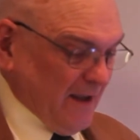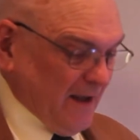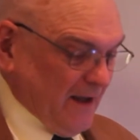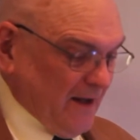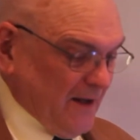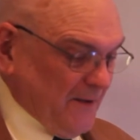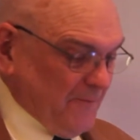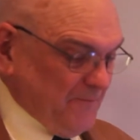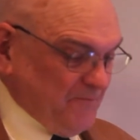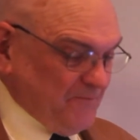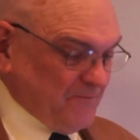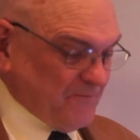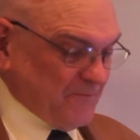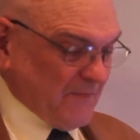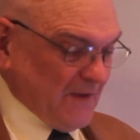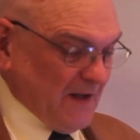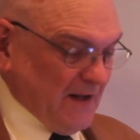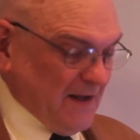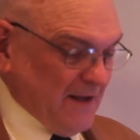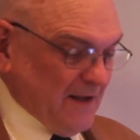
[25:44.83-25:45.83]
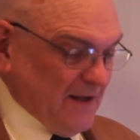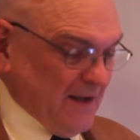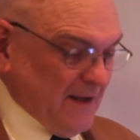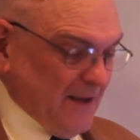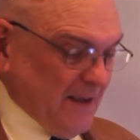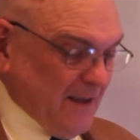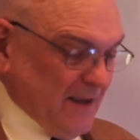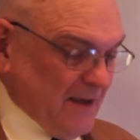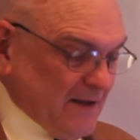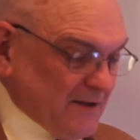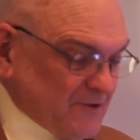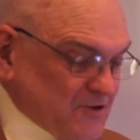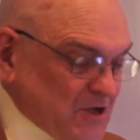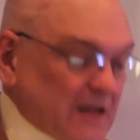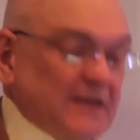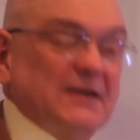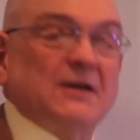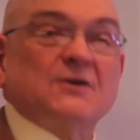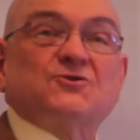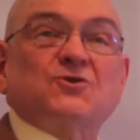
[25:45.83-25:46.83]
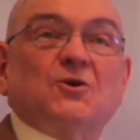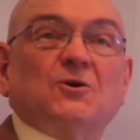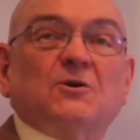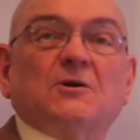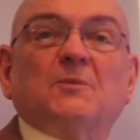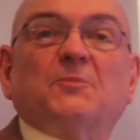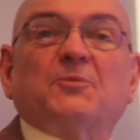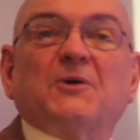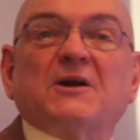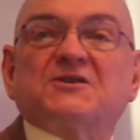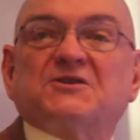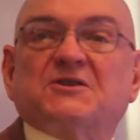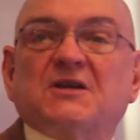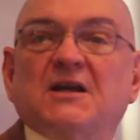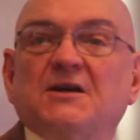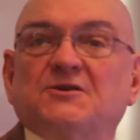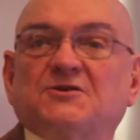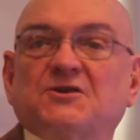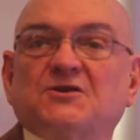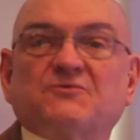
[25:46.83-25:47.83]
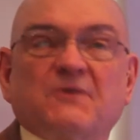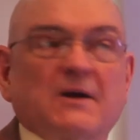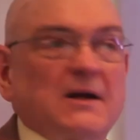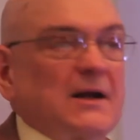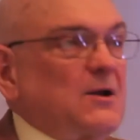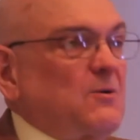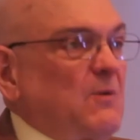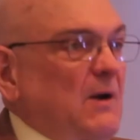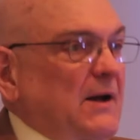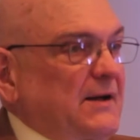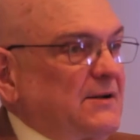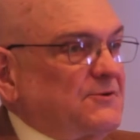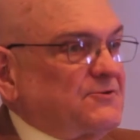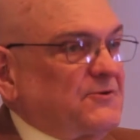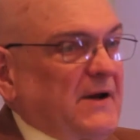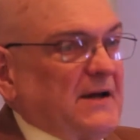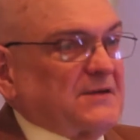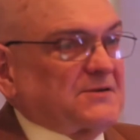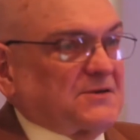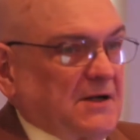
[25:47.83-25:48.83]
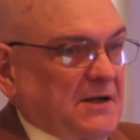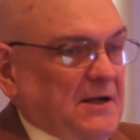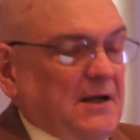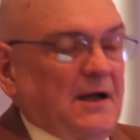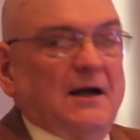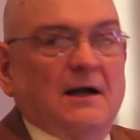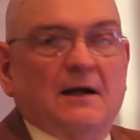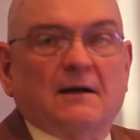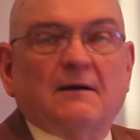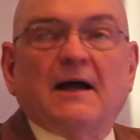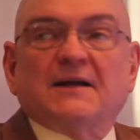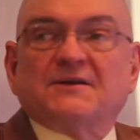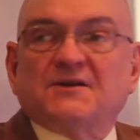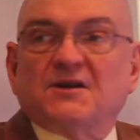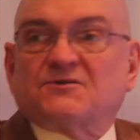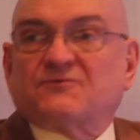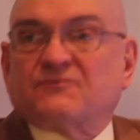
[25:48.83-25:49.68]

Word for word: Um, Checking journal prestige is really quite interesting. Uh, I just